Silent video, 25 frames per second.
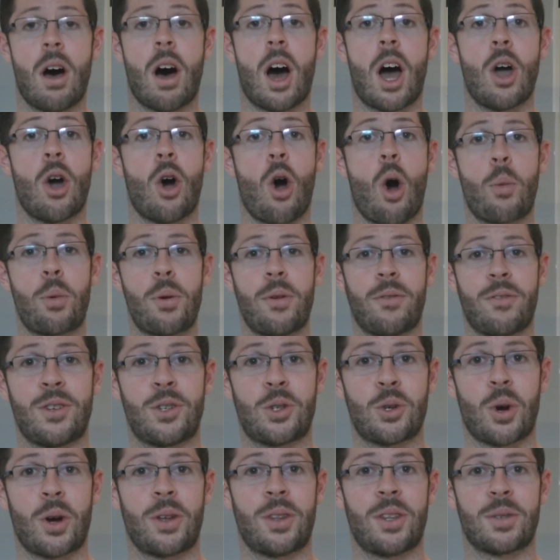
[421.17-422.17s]
I hope
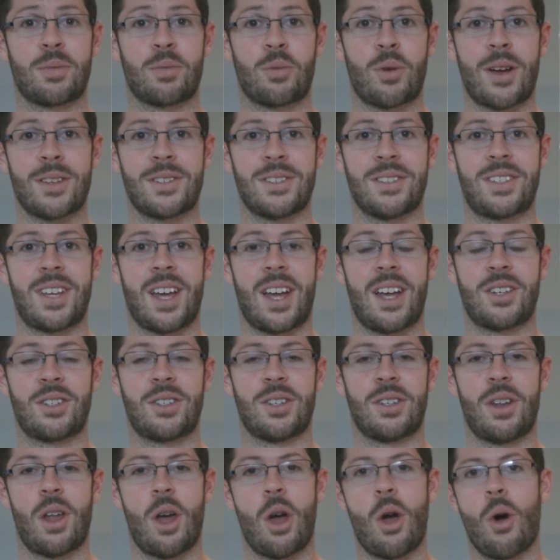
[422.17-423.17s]
enjoyed this
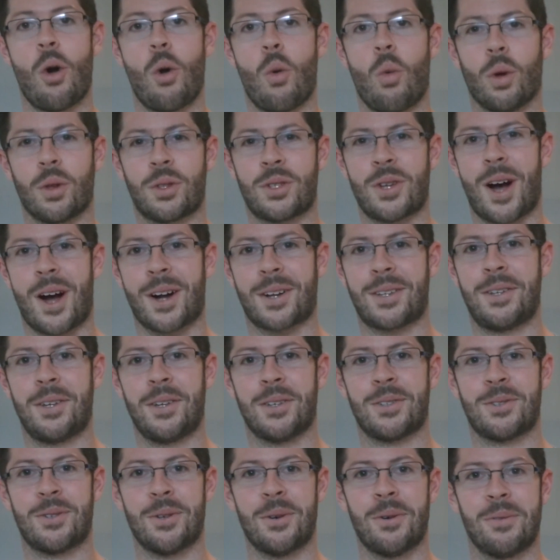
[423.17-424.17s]
presentation. We'll talk to
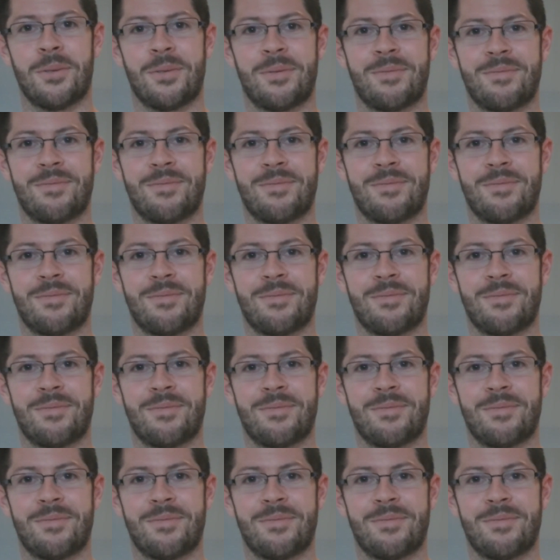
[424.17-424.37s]
you soon.